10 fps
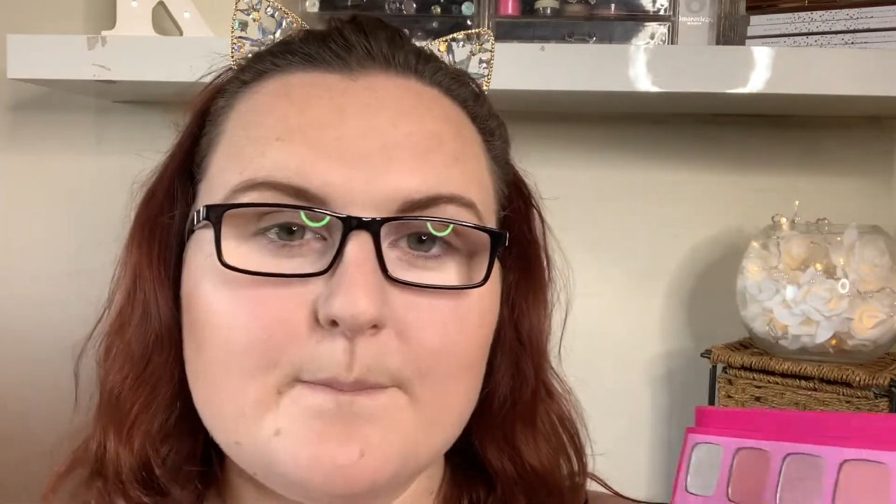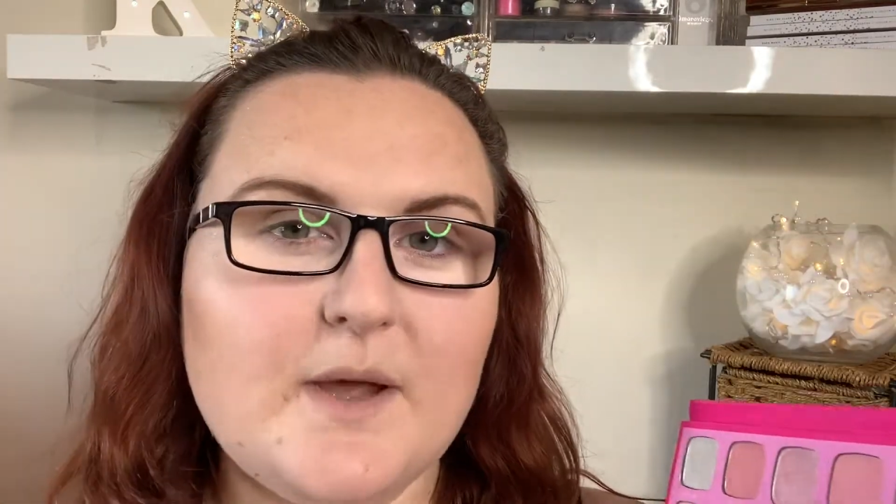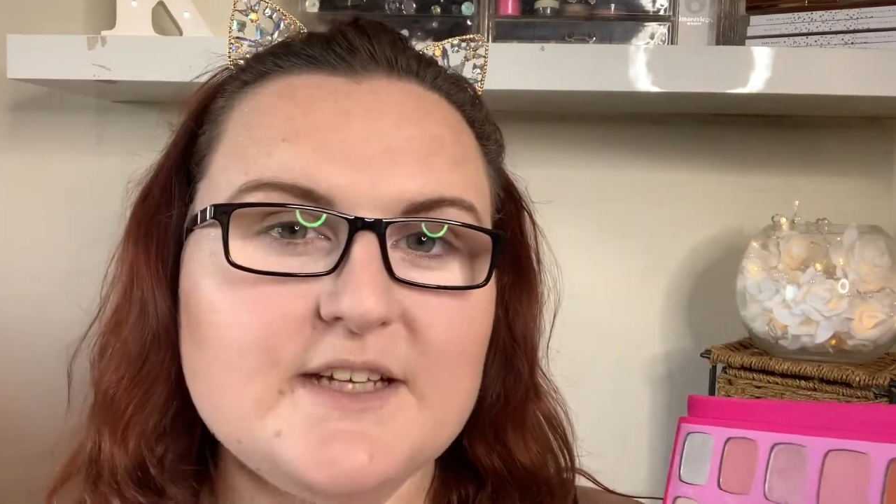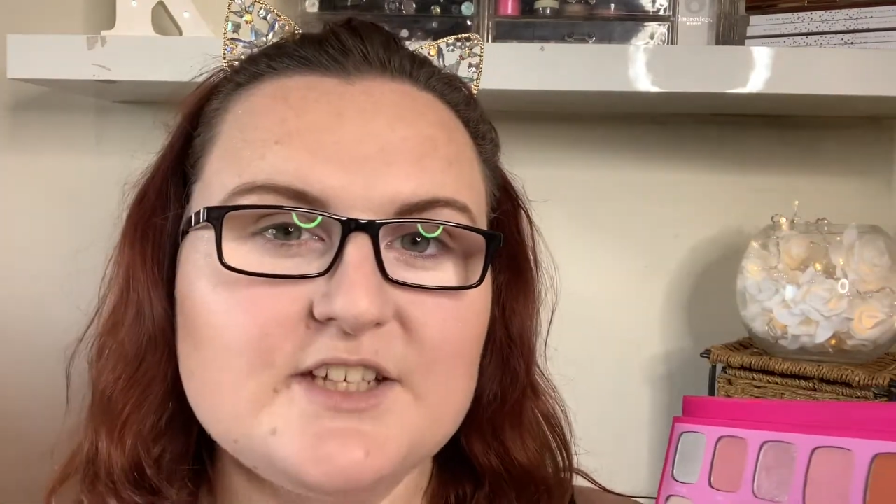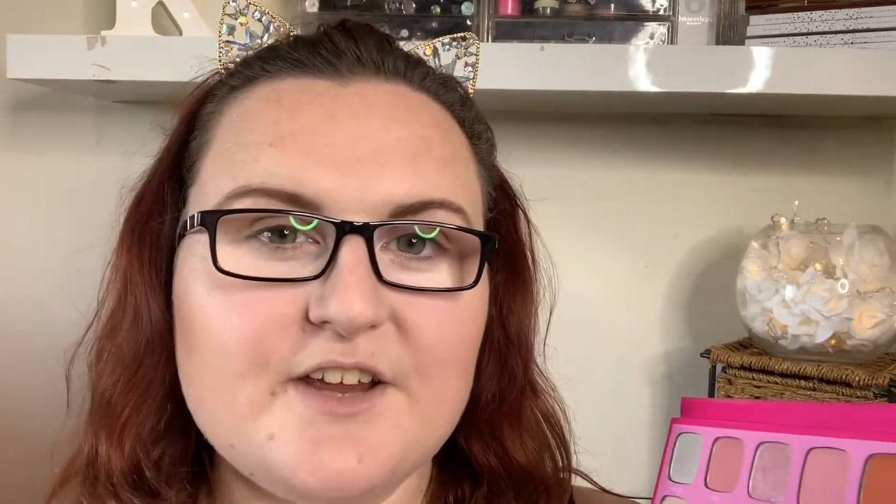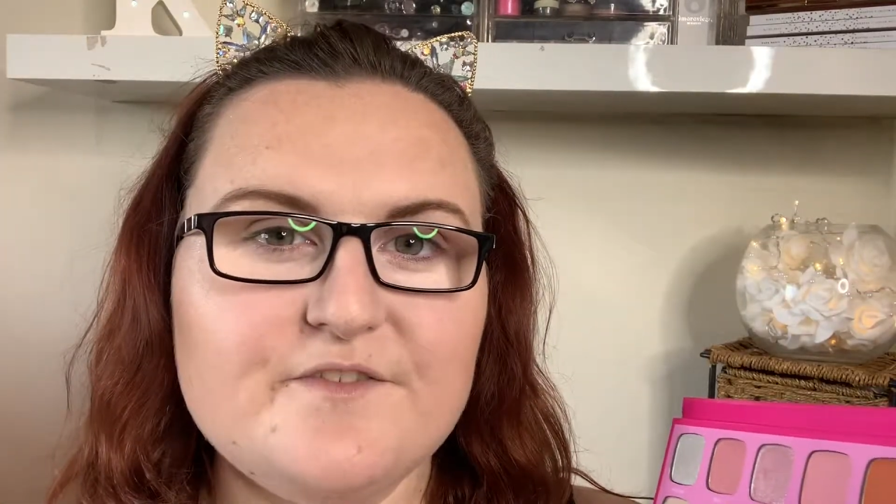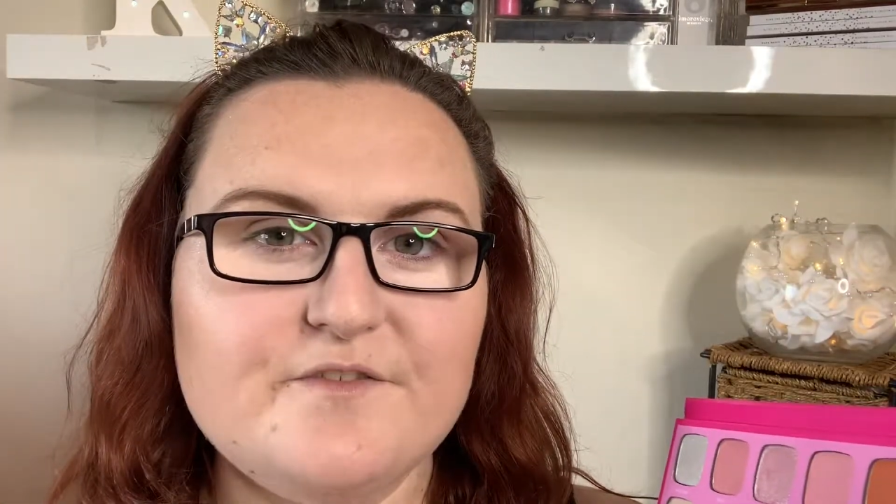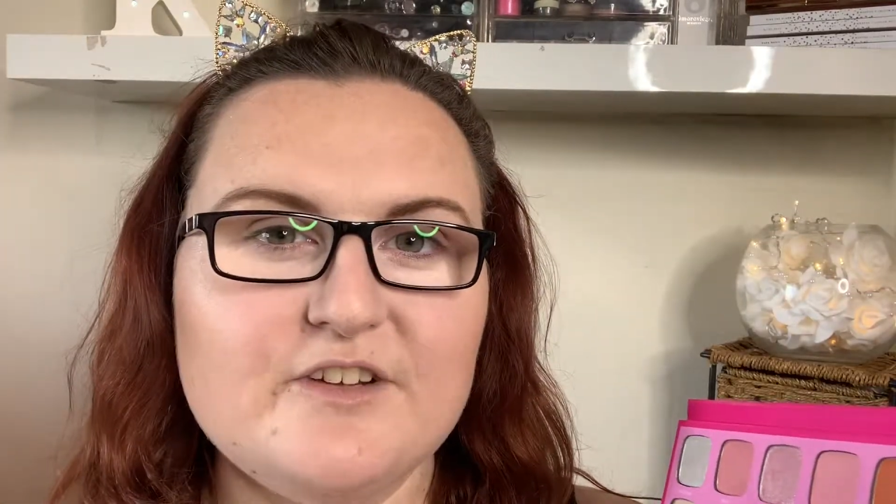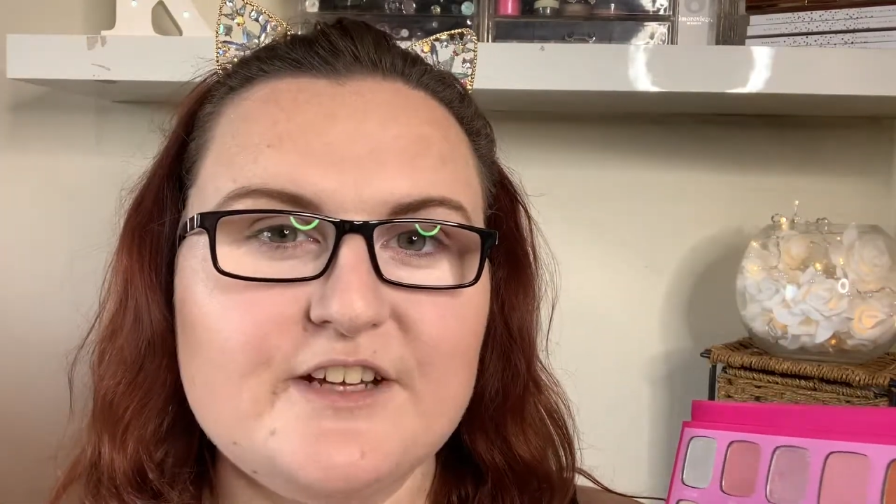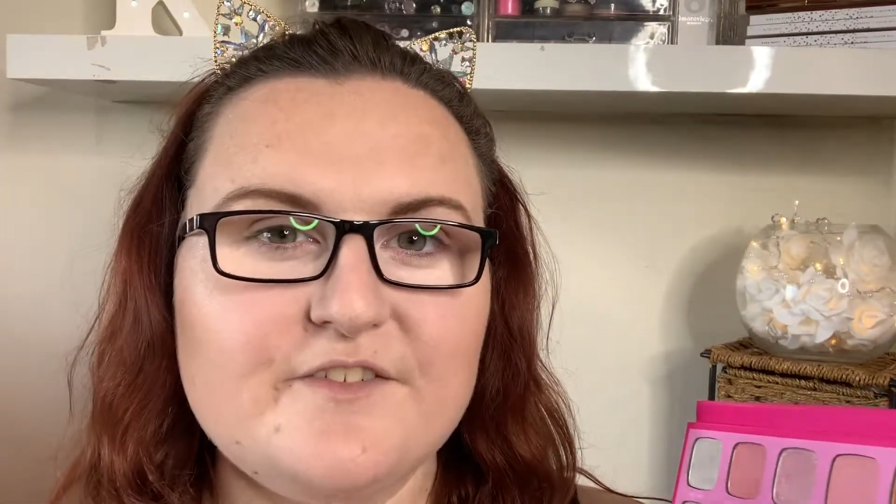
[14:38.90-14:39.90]
I don't
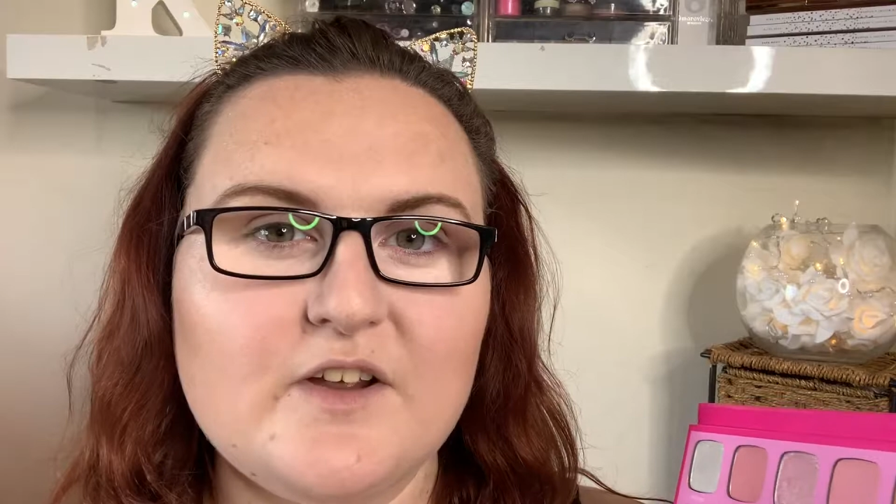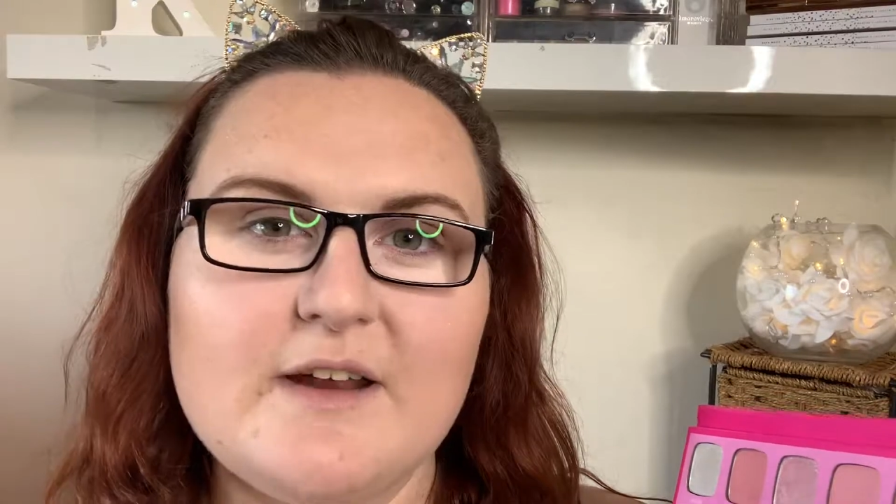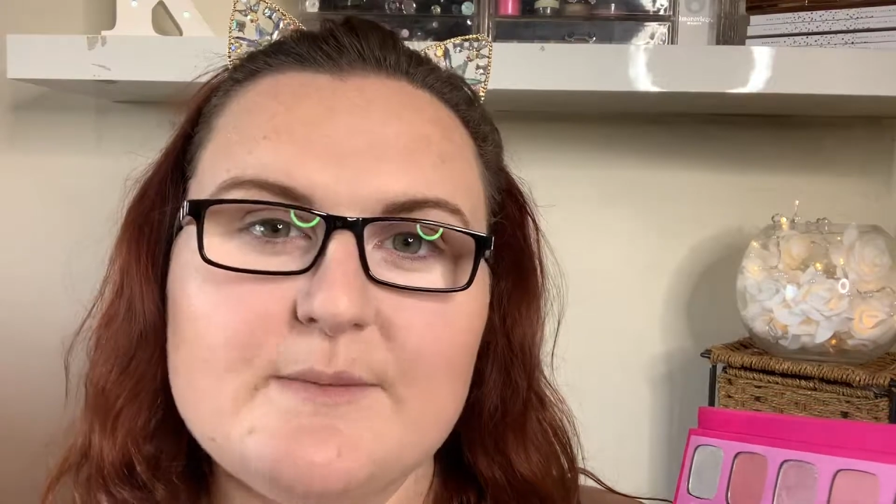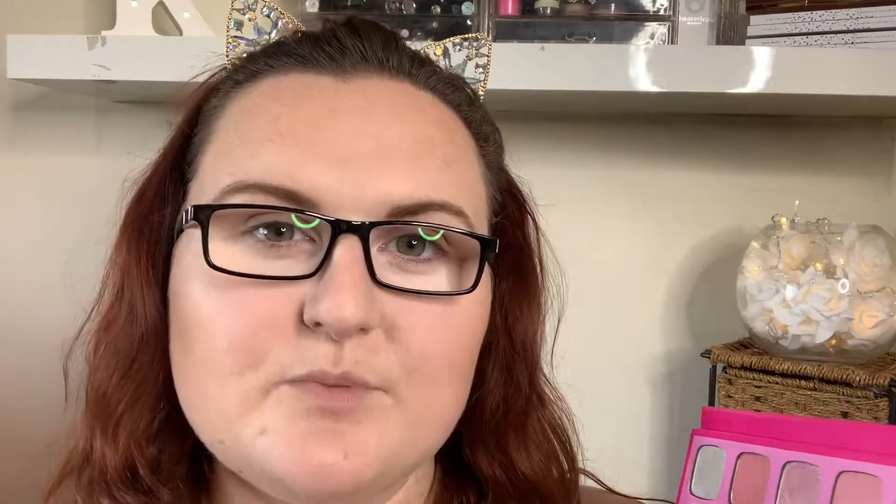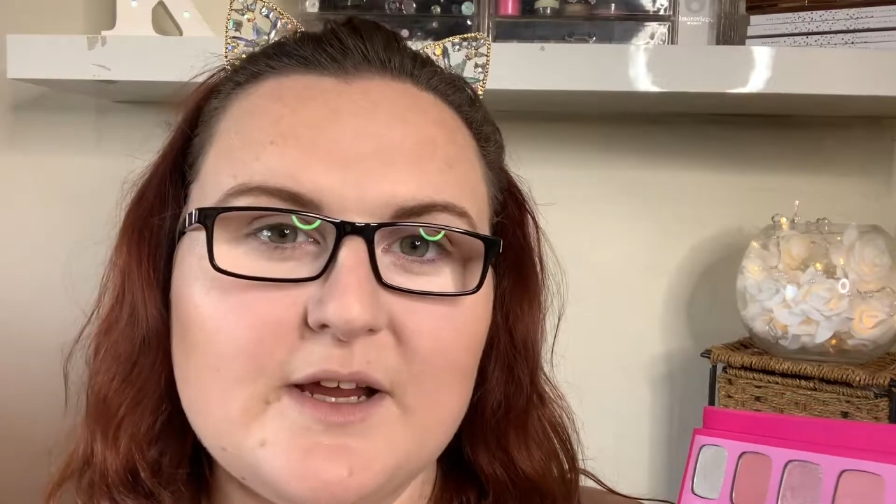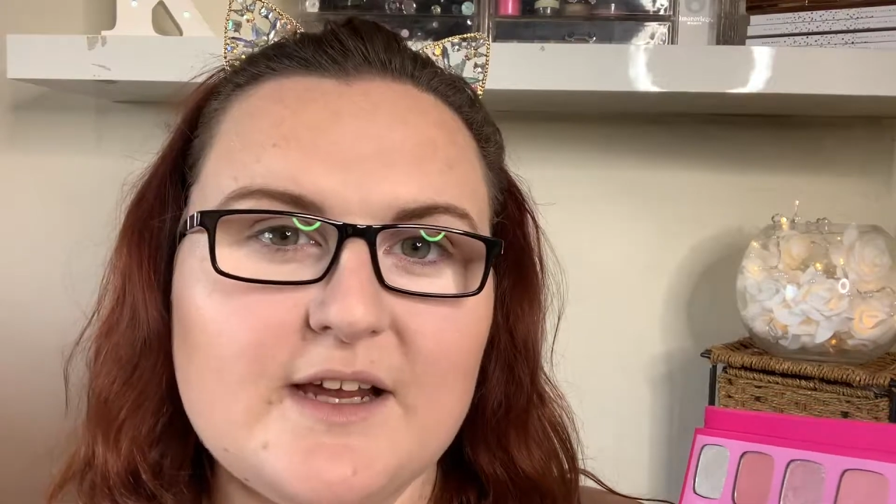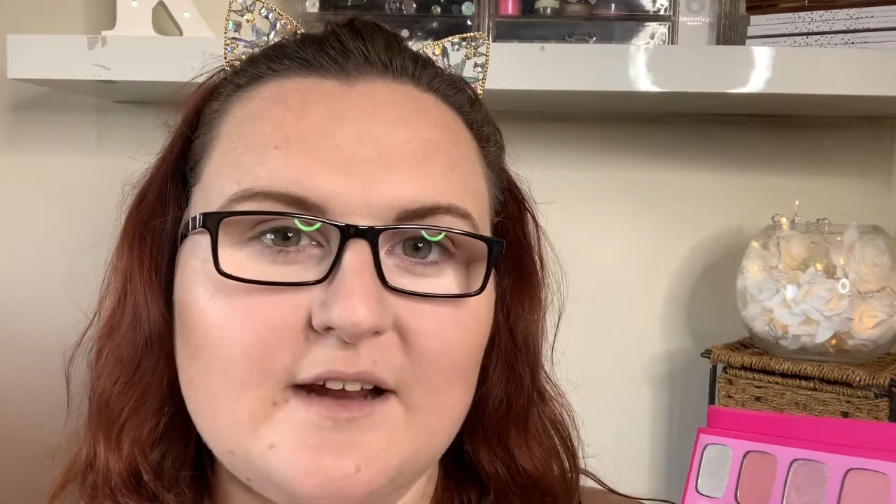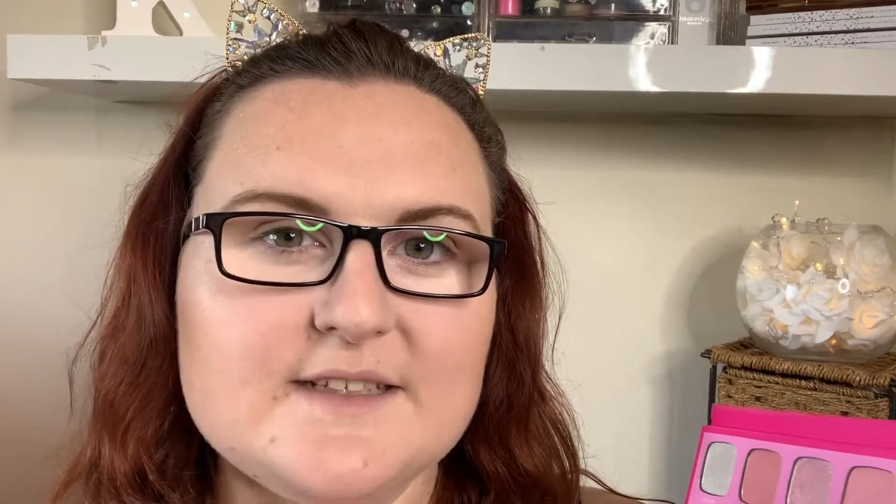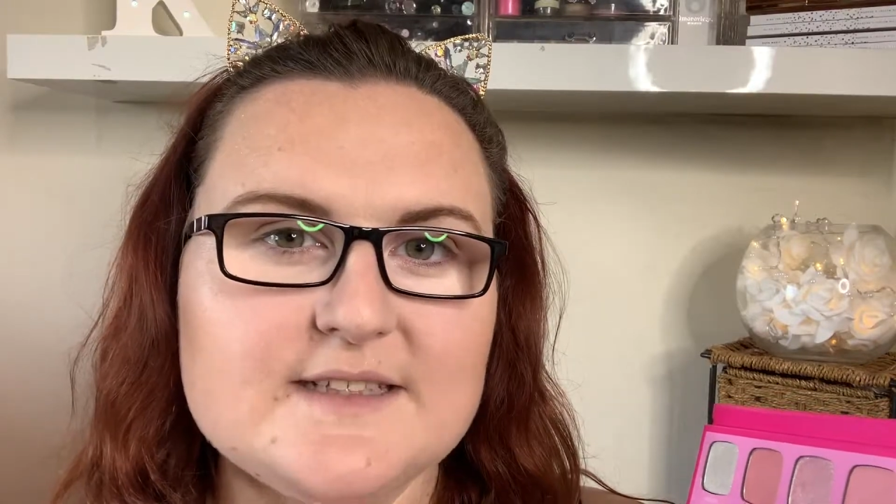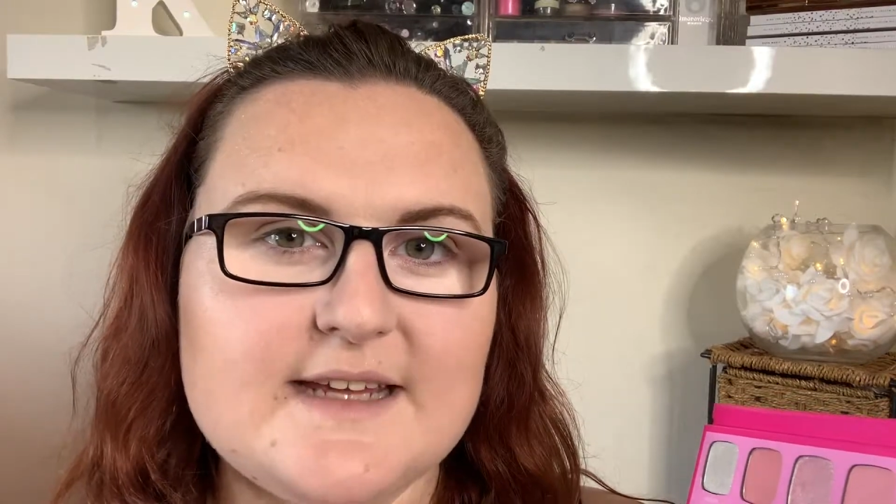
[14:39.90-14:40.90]
really feel like bright
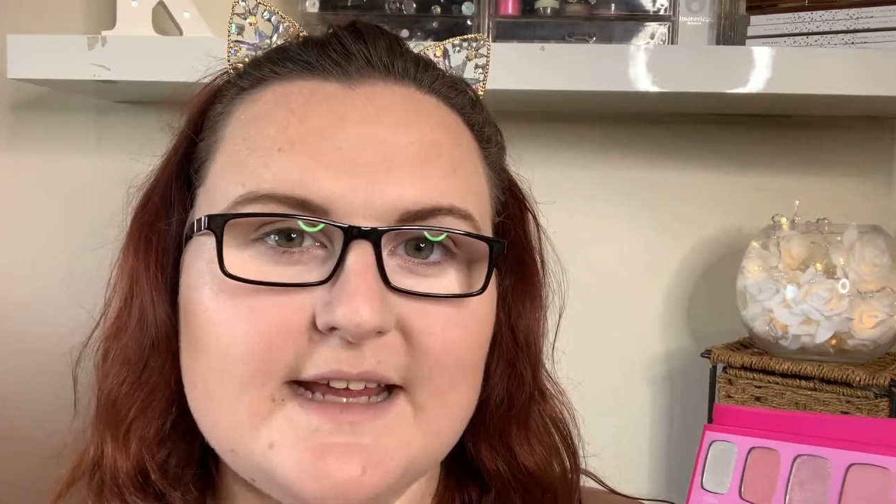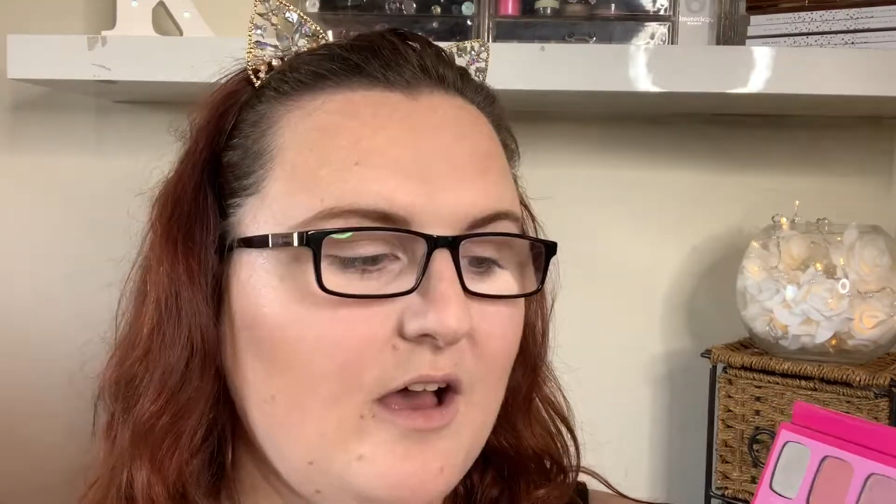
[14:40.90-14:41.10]
colours today.